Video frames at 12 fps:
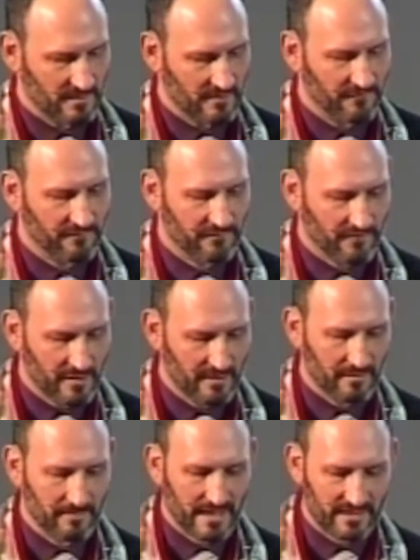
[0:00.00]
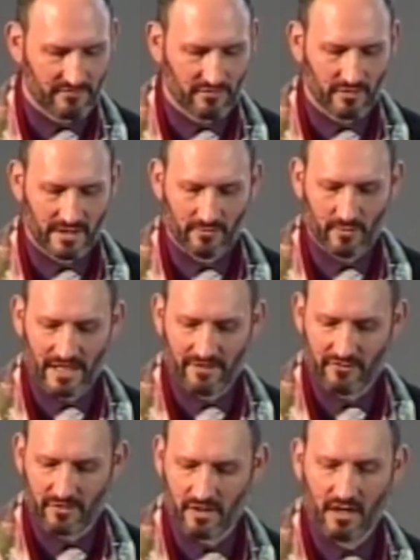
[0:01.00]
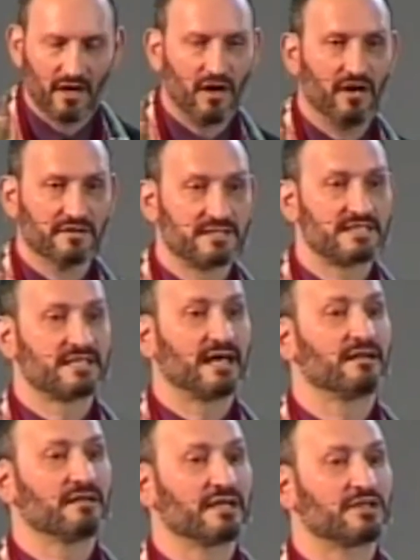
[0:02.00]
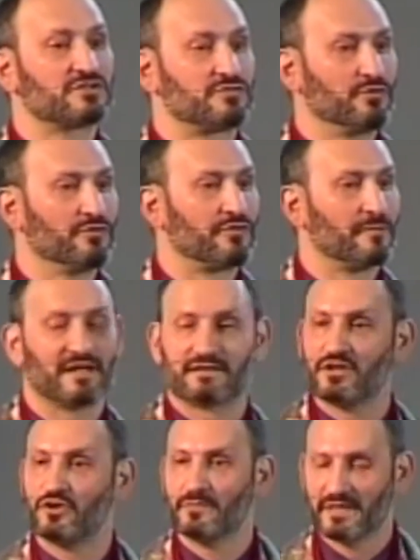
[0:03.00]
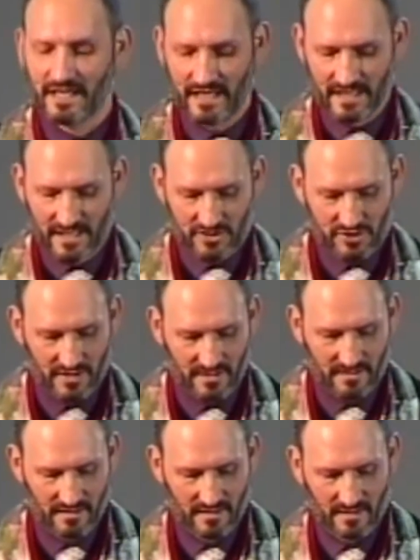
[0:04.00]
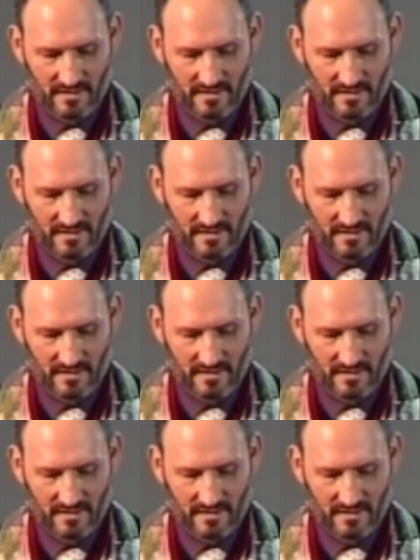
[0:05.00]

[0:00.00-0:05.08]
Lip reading: The fundamental and rather unsettling truth about the human condition